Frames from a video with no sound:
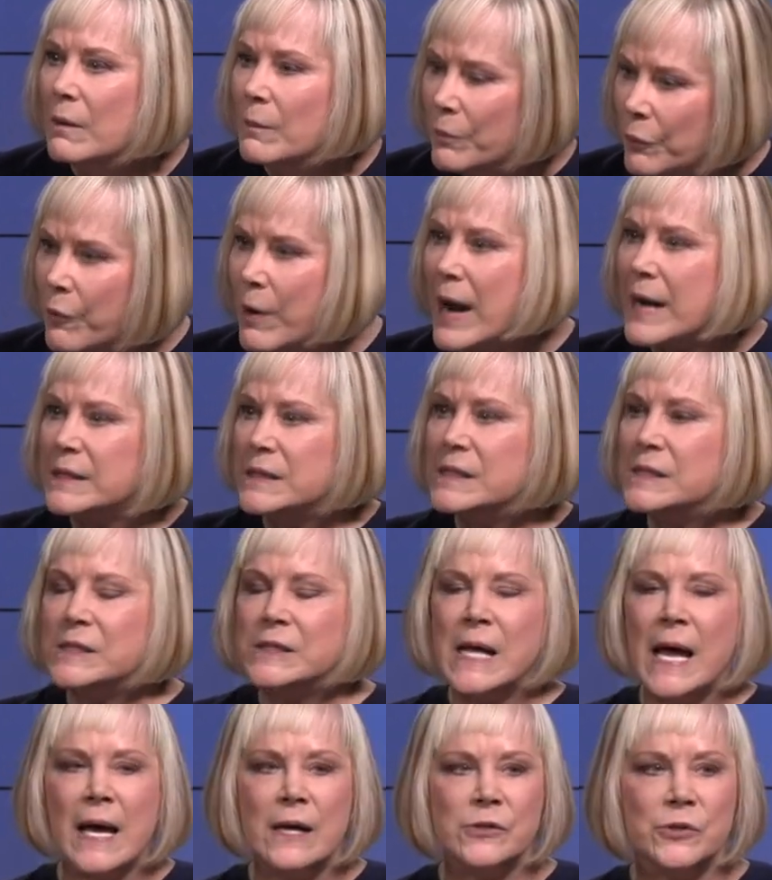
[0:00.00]
Practice
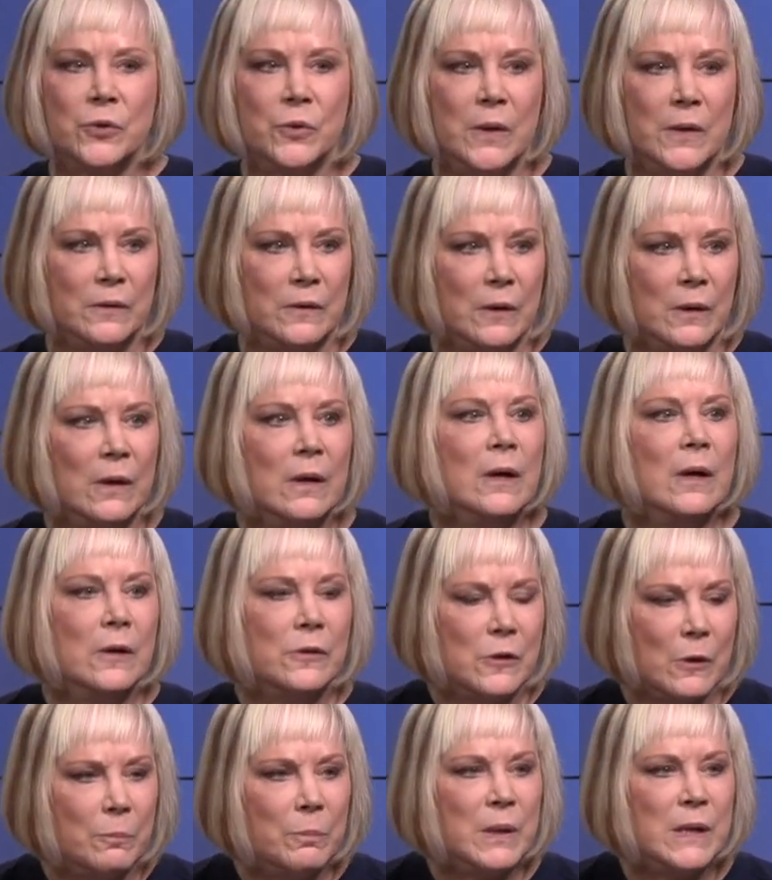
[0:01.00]
that during the
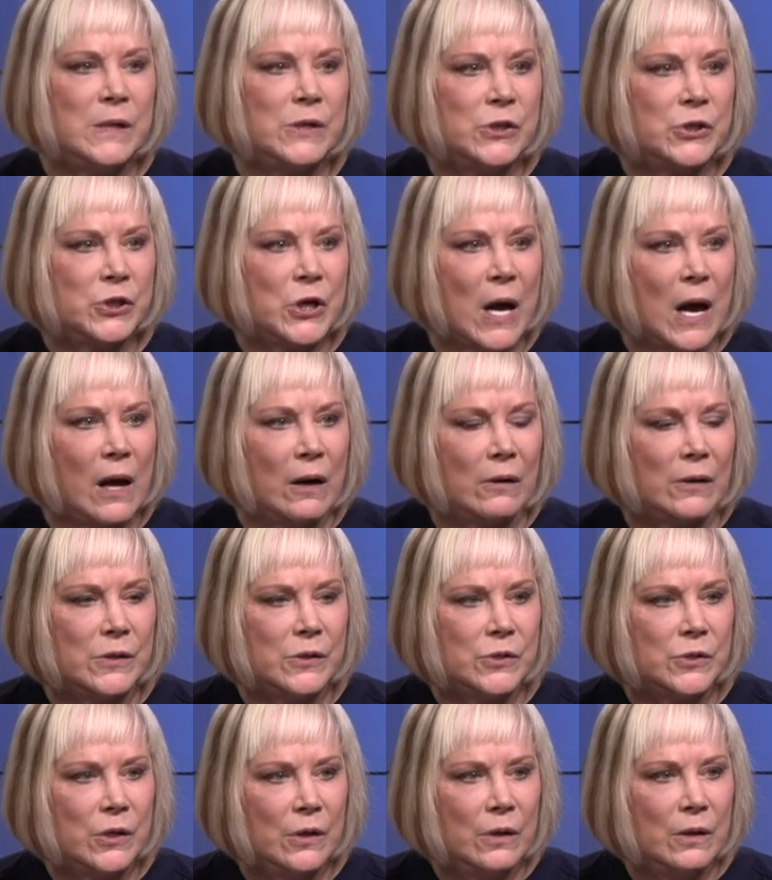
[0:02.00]
the Peace
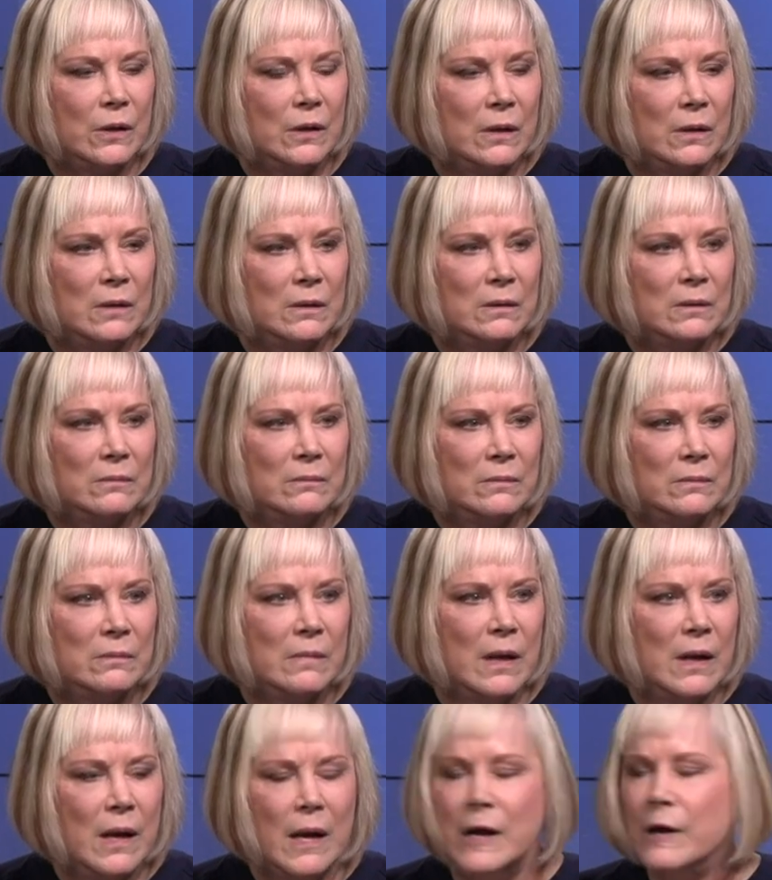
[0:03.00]
Challenge.
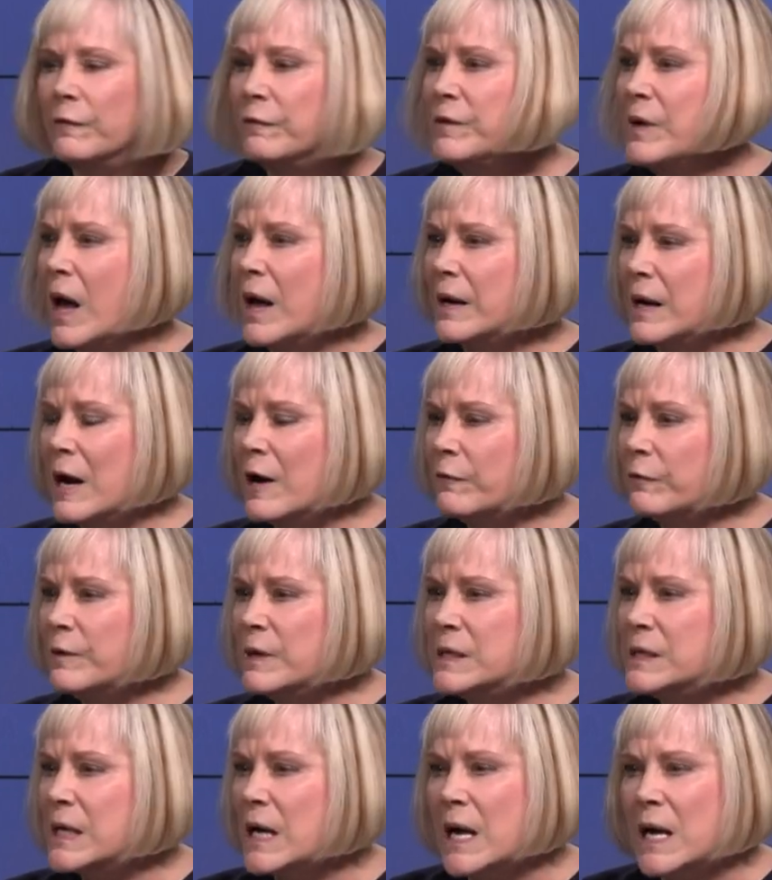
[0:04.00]
If not
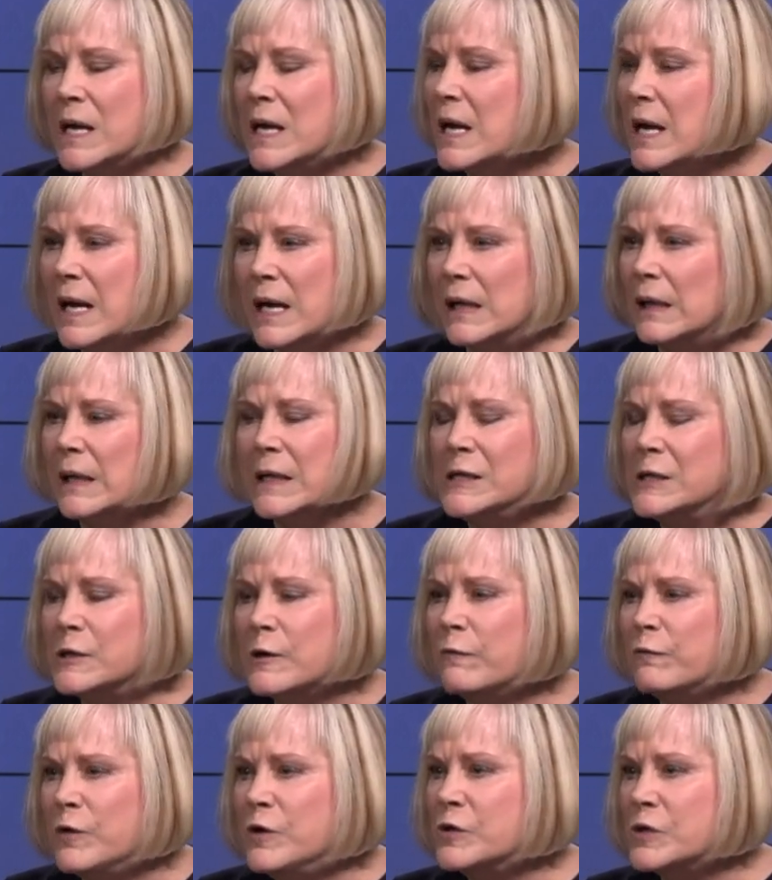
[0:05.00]
every day, at least
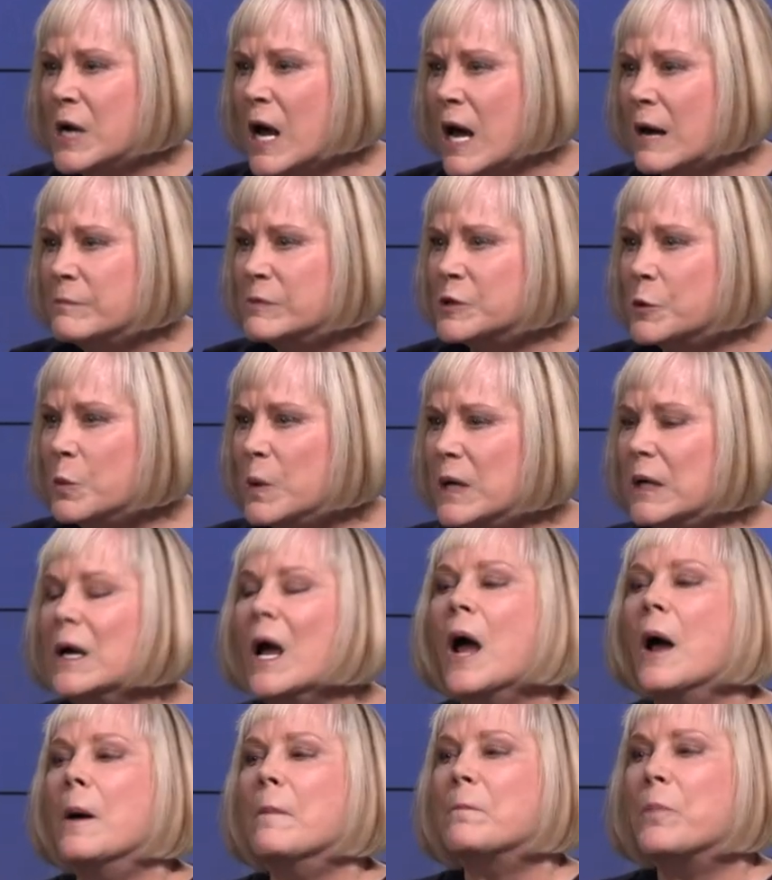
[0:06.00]
a few times a week,
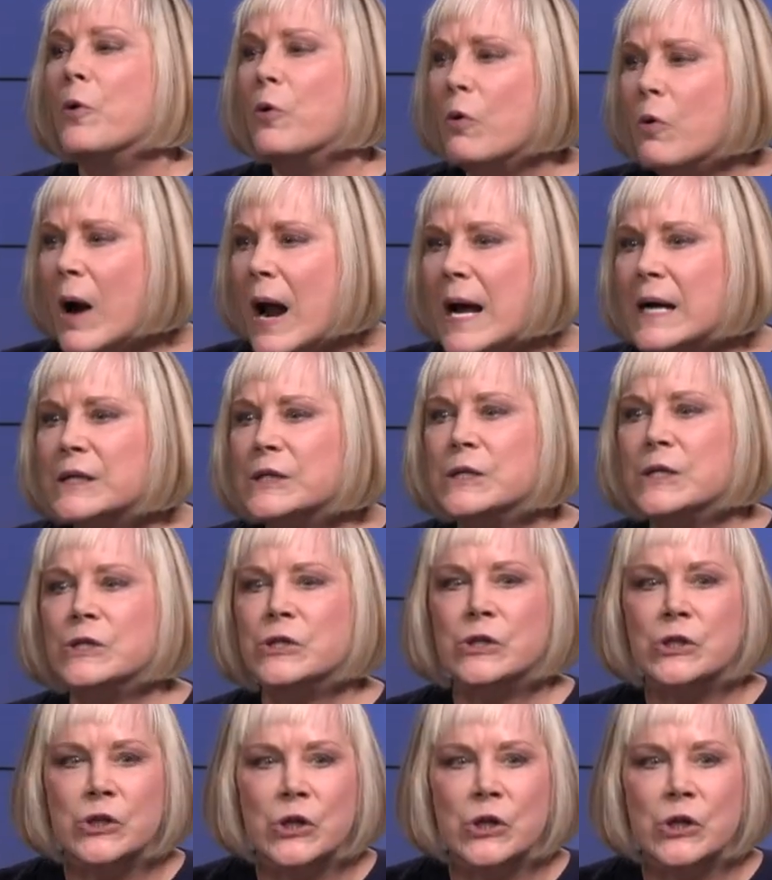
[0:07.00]
practice